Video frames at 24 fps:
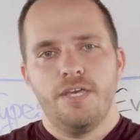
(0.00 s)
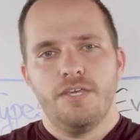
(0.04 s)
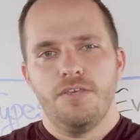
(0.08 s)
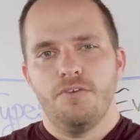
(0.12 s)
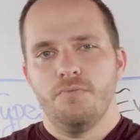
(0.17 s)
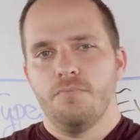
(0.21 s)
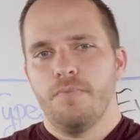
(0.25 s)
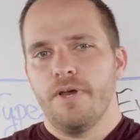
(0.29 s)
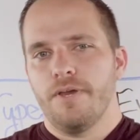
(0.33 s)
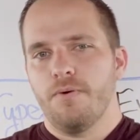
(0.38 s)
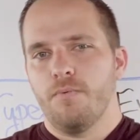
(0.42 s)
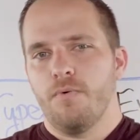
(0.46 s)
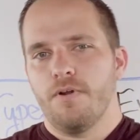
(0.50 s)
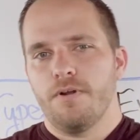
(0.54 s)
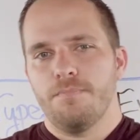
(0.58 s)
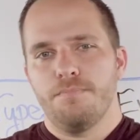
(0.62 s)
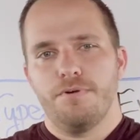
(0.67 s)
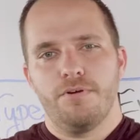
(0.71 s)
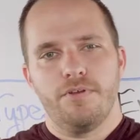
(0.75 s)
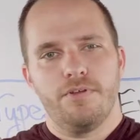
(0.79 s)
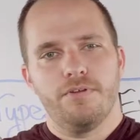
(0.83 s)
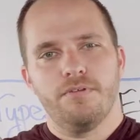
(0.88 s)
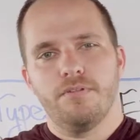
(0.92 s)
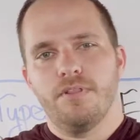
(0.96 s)
You might want to
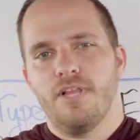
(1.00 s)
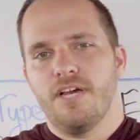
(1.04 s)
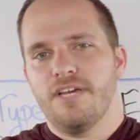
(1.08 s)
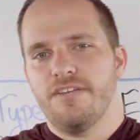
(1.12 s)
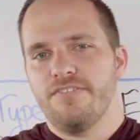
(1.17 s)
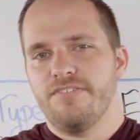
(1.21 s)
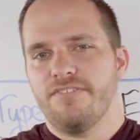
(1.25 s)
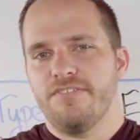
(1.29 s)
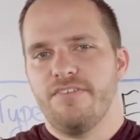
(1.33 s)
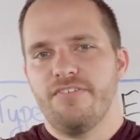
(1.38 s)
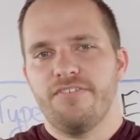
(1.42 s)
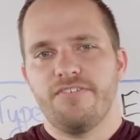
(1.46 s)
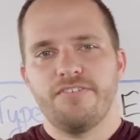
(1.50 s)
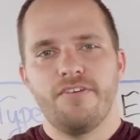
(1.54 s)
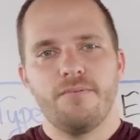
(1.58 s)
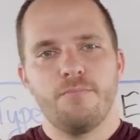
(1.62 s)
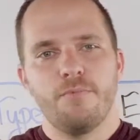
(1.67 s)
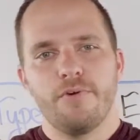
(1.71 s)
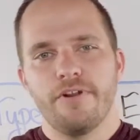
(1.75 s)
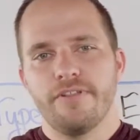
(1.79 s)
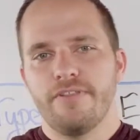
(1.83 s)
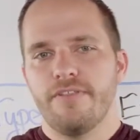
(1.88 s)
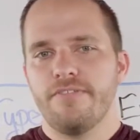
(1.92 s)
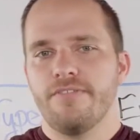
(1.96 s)
put your lights
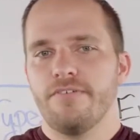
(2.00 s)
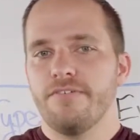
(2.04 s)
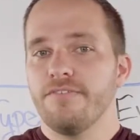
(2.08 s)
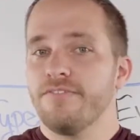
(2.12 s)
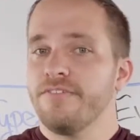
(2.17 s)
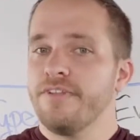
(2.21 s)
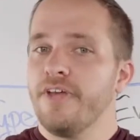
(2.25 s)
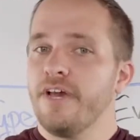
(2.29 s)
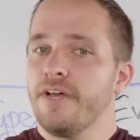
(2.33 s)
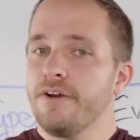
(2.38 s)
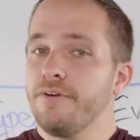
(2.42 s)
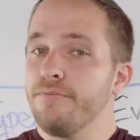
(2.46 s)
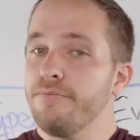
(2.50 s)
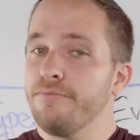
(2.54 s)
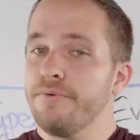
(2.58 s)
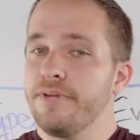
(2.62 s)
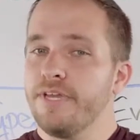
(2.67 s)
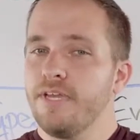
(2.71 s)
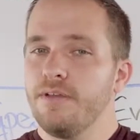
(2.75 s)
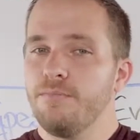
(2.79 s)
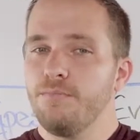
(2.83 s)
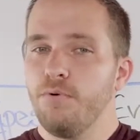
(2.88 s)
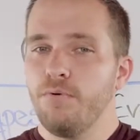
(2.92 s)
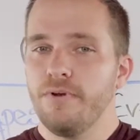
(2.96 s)
somewhere that there's not a
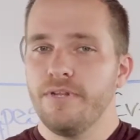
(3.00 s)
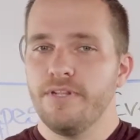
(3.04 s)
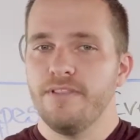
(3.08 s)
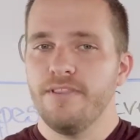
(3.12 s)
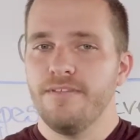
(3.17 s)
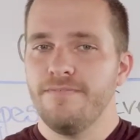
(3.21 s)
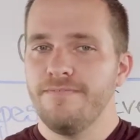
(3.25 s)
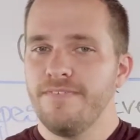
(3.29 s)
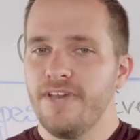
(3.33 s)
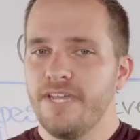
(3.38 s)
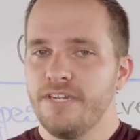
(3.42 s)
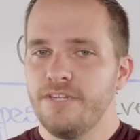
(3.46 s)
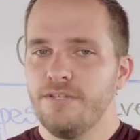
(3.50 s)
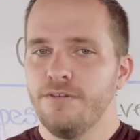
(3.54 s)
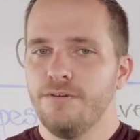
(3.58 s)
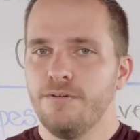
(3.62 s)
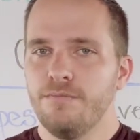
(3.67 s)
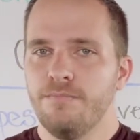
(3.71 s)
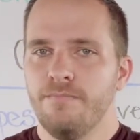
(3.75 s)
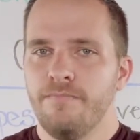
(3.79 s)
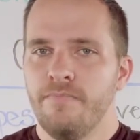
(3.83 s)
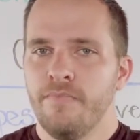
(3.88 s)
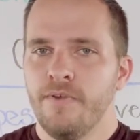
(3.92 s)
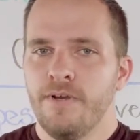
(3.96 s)
rigging point in the
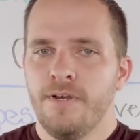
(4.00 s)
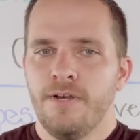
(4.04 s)
venue.